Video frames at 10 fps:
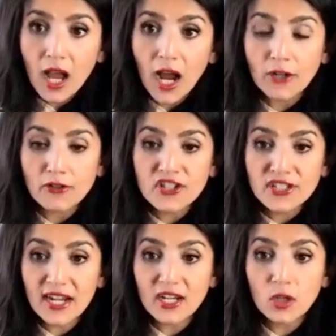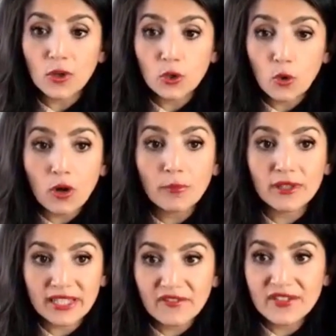Understanding what your
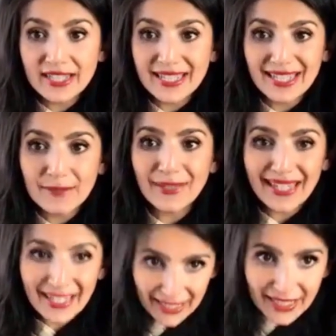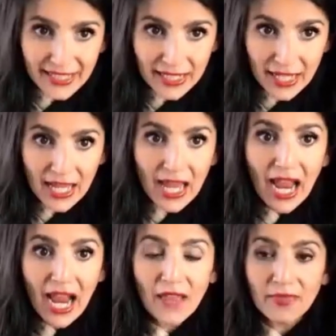belief system is,
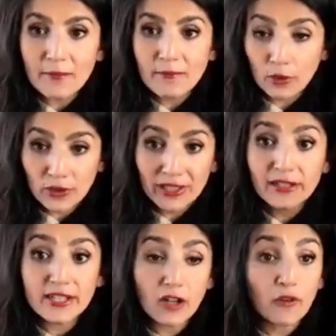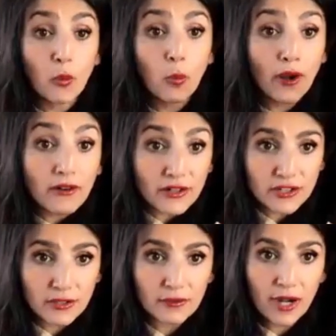and then building a
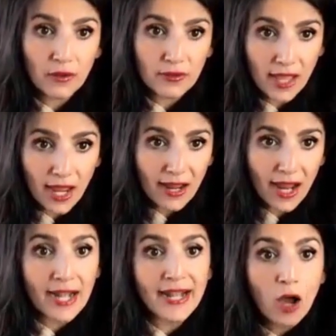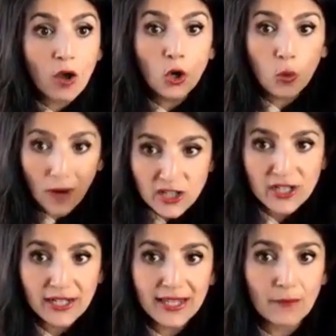self-awareness around that, and now
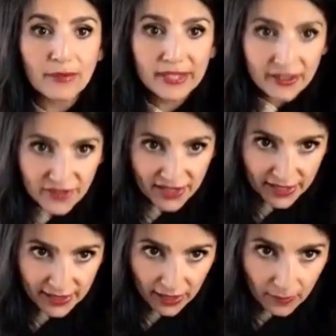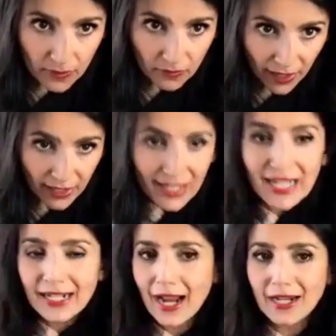questioning that belief system, right?
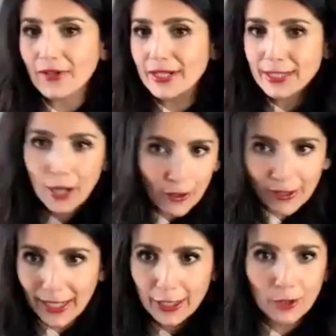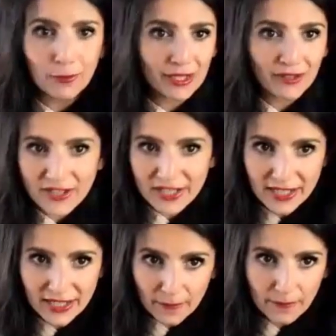Kind of interrogating your belief
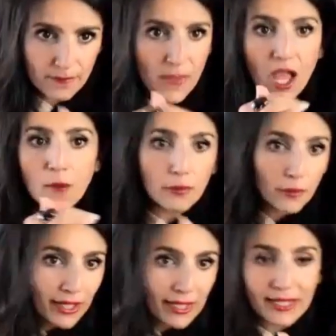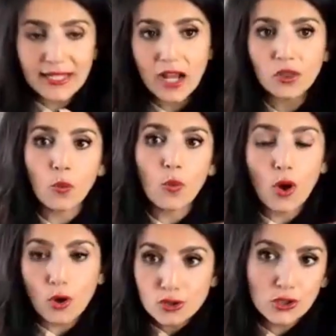system, breaking down the
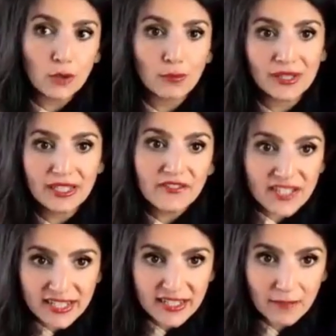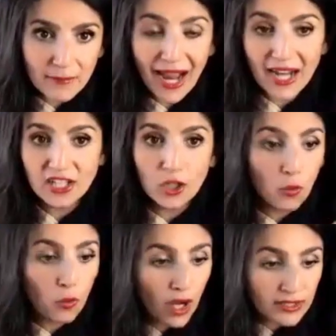walls in your belief system, asking
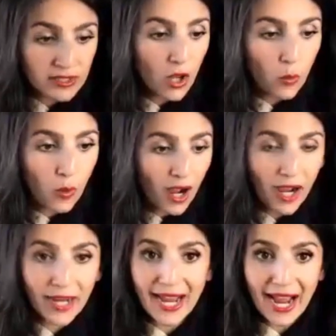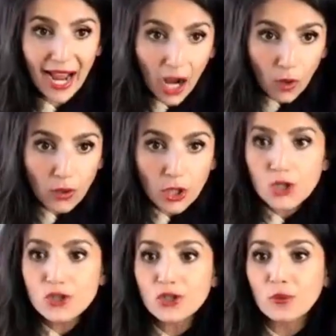what, why, how,
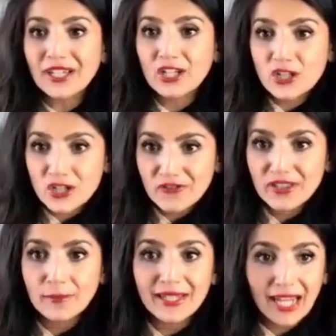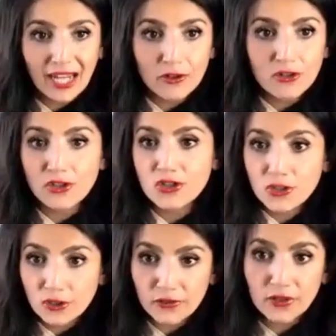so that we can shift the behaviors to
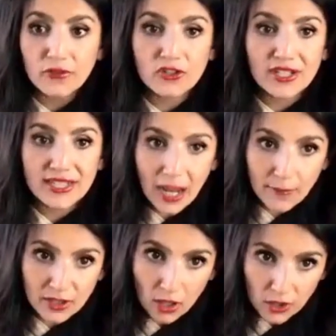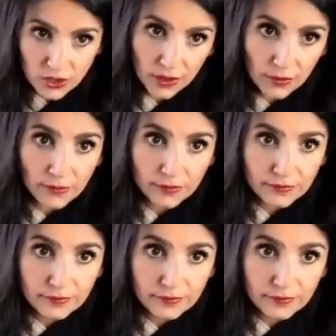serve you versus sabotage you.